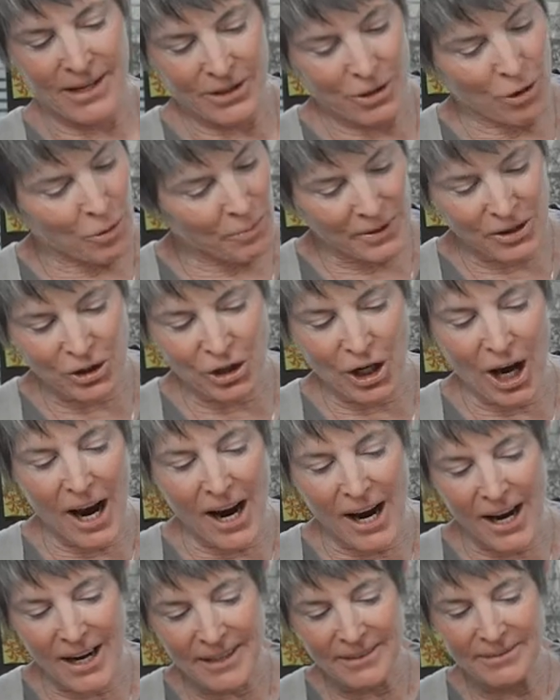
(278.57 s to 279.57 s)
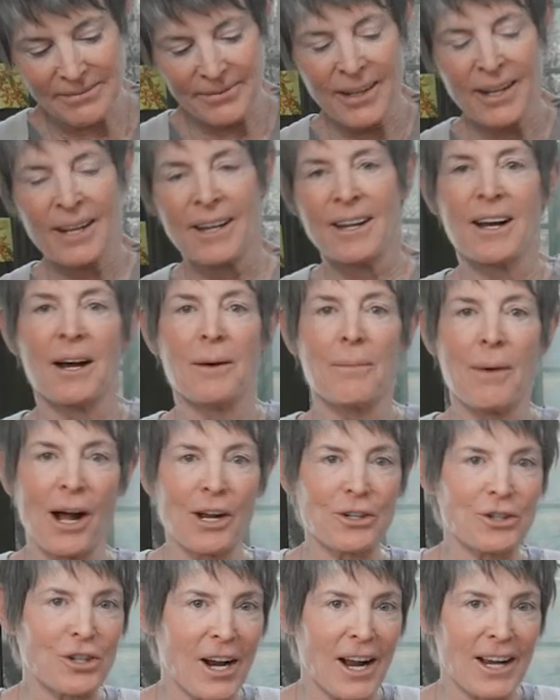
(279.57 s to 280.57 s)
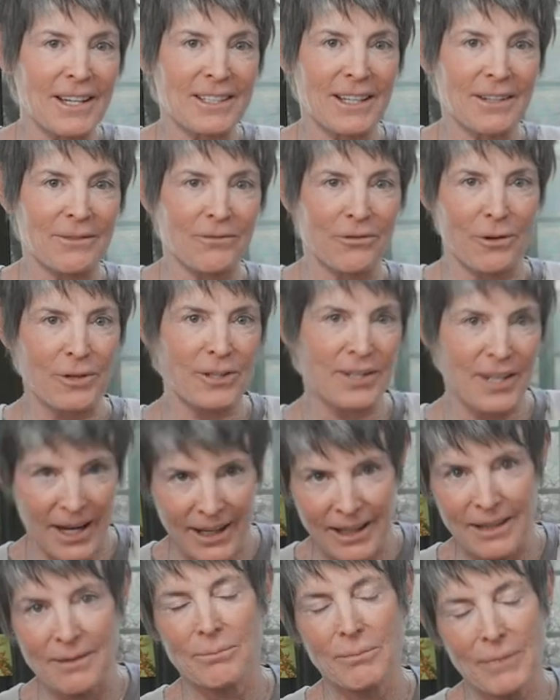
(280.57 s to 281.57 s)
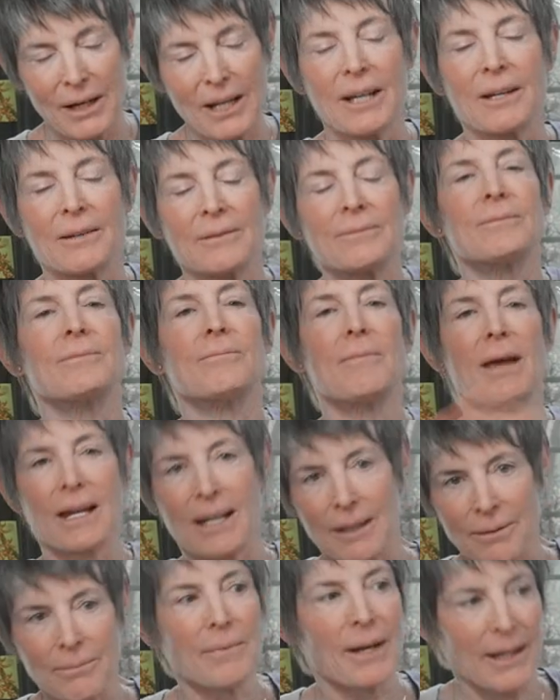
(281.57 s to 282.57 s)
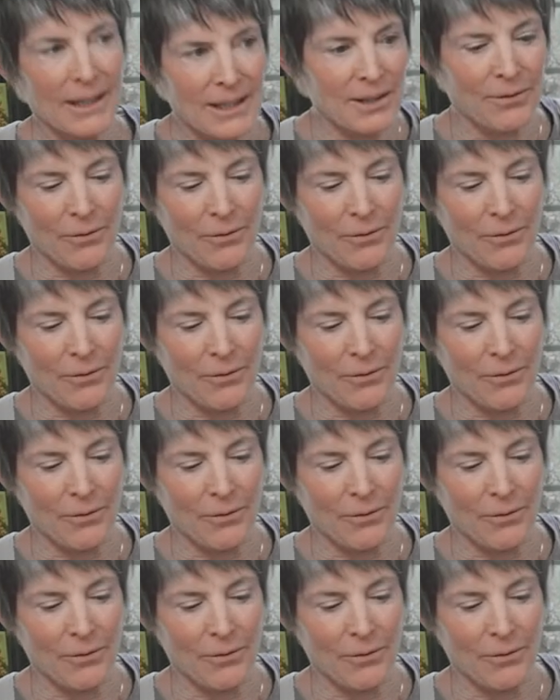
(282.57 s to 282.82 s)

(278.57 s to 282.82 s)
Don't be shy. Homogenize it for a second, meaning make it mix